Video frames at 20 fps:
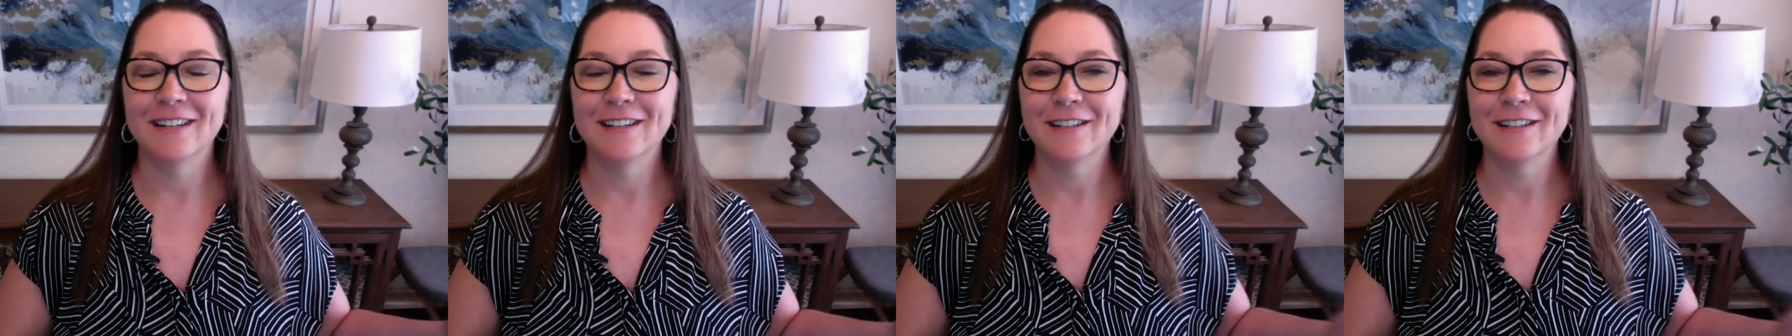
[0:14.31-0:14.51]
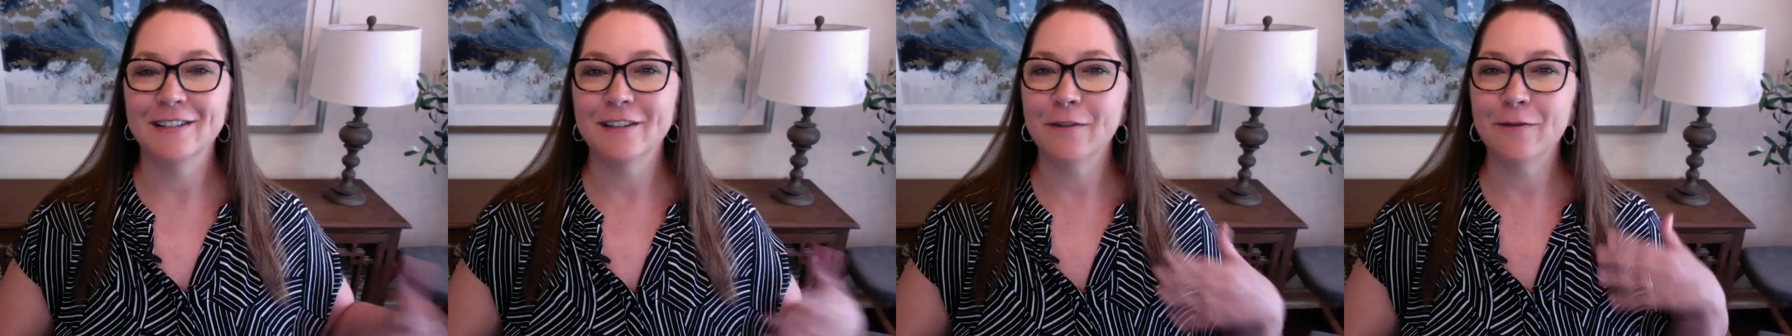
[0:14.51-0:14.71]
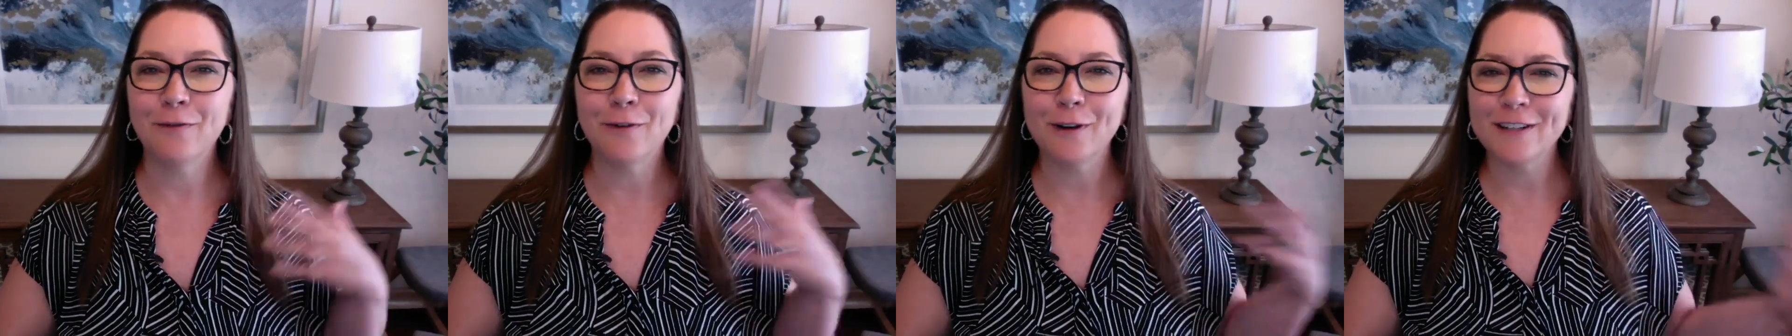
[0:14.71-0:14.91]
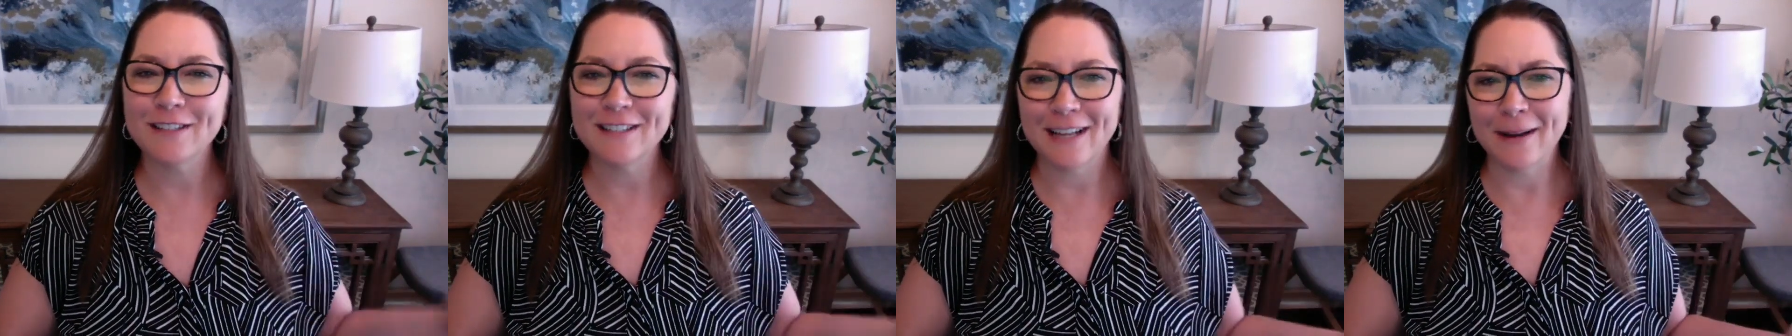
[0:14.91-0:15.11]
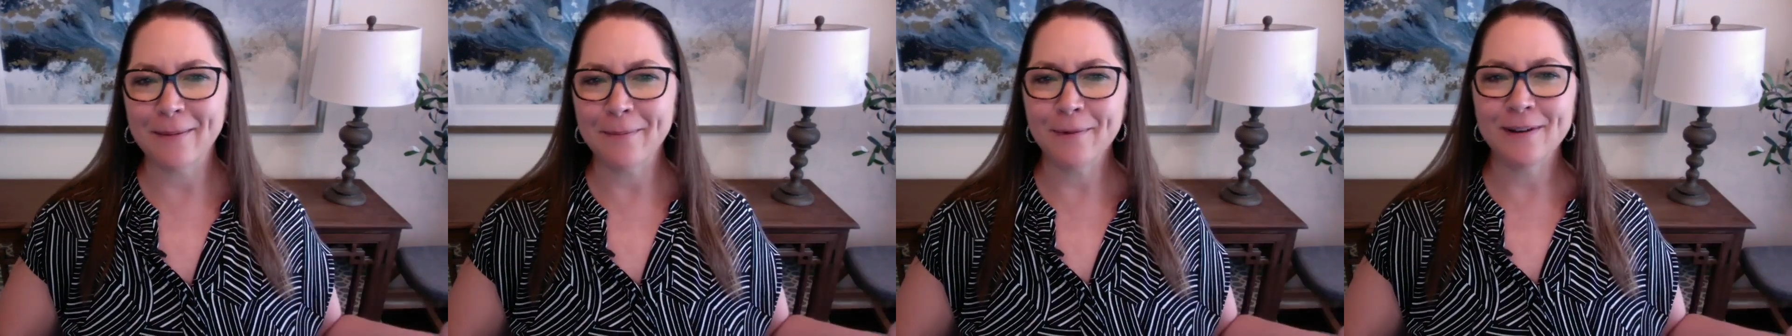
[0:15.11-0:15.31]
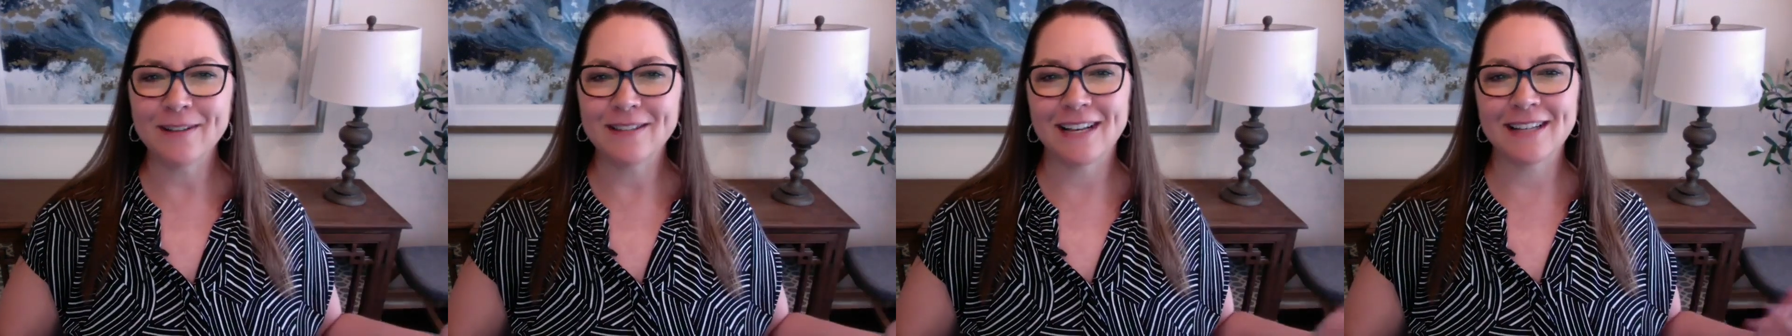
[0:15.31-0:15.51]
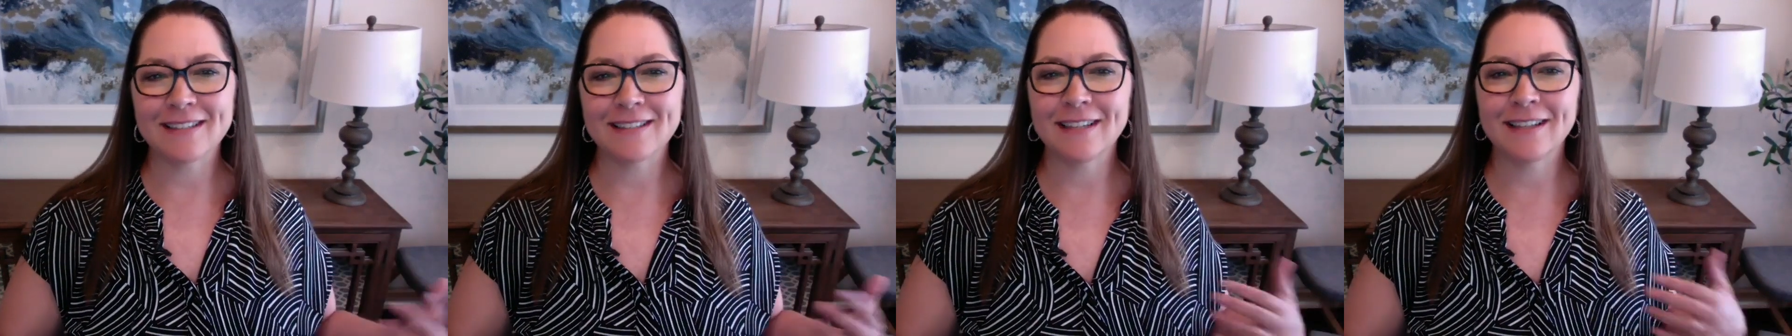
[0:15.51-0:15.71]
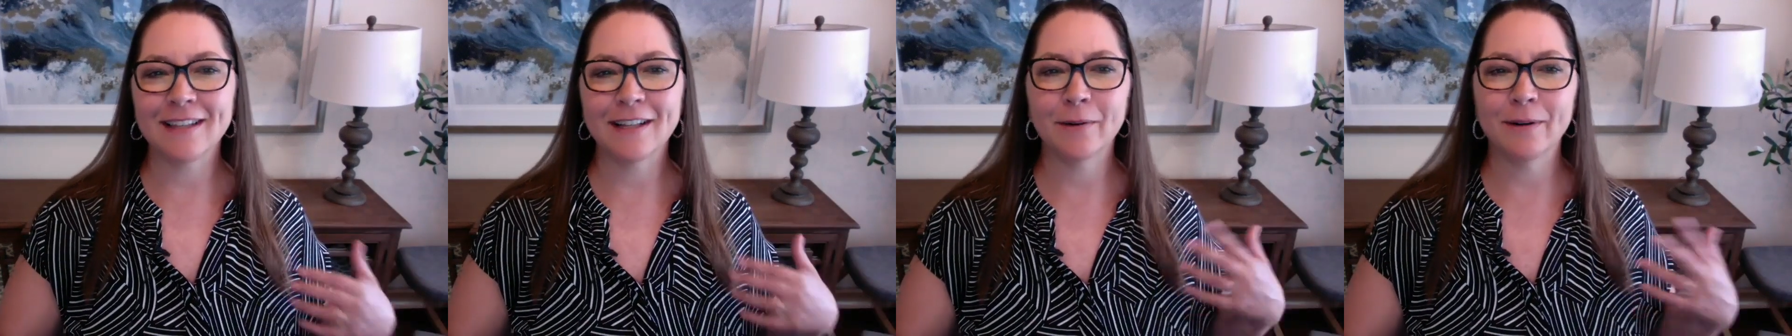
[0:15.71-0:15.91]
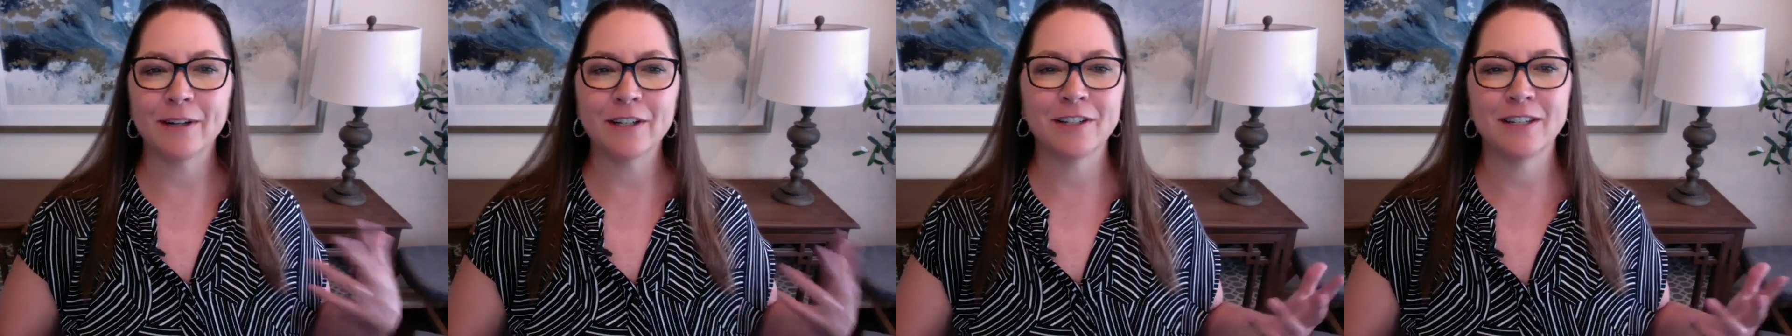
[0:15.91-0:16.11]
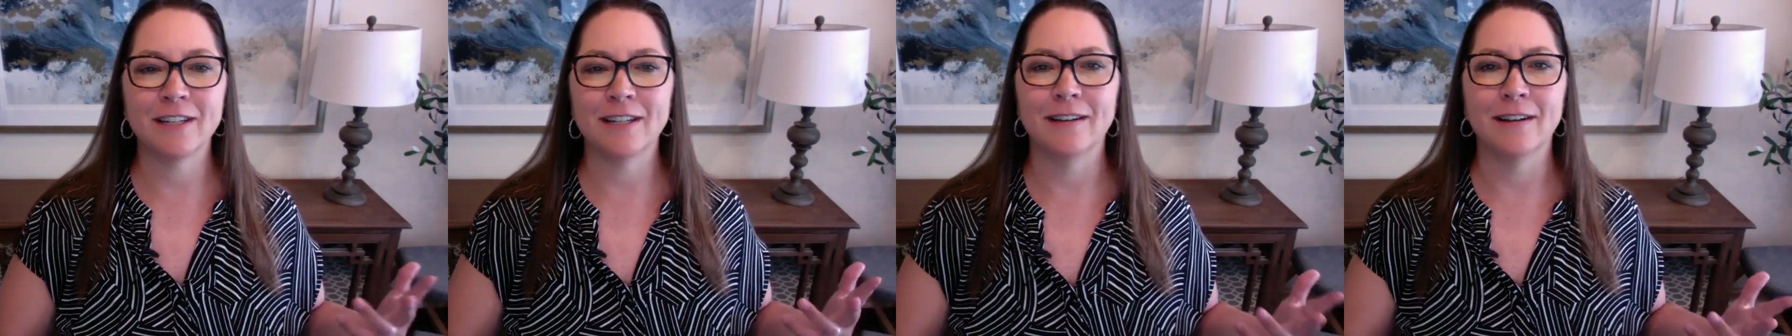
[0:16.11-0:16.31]
So, for example, it's asking the
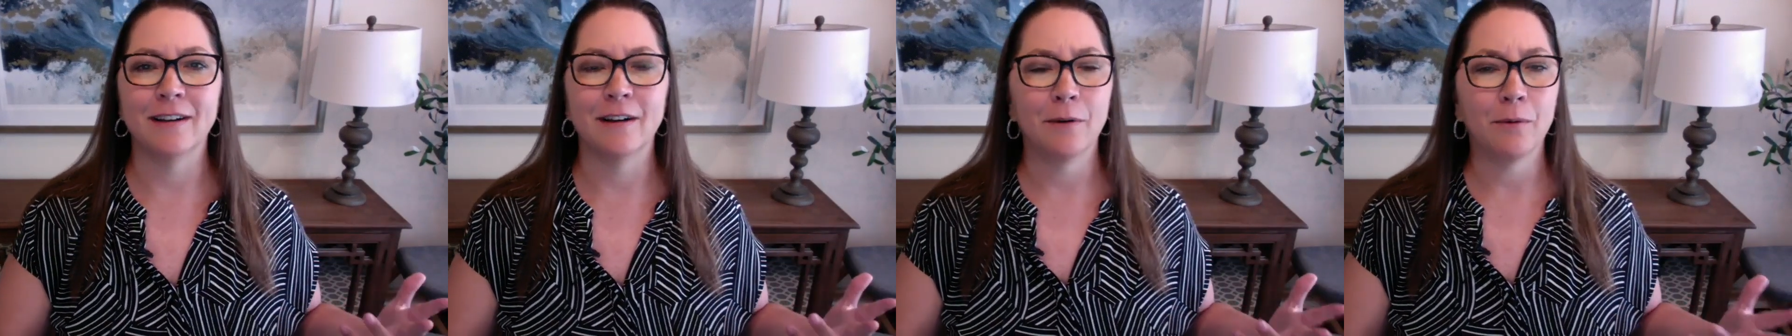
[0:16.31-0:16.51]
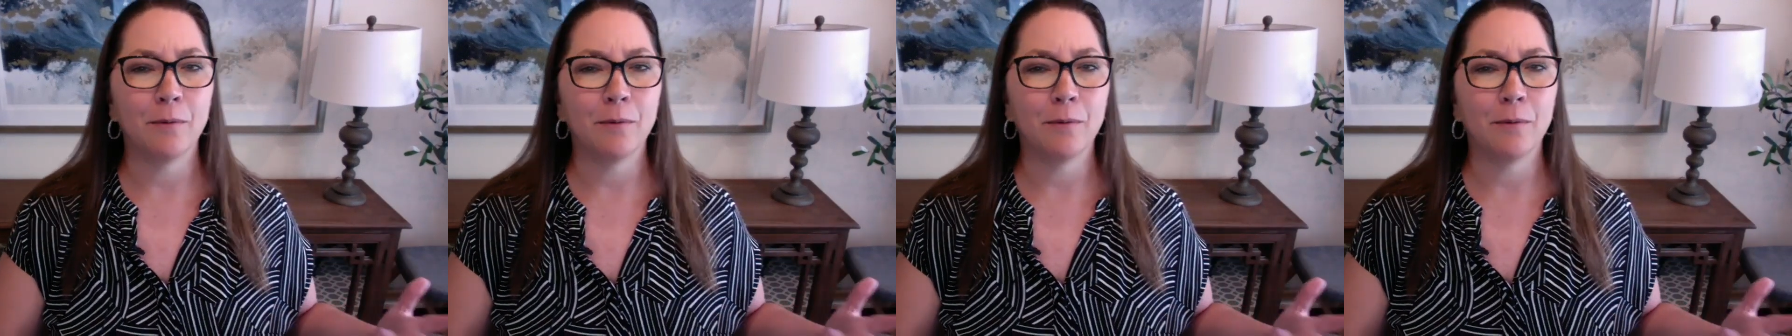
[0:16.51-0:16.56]
question,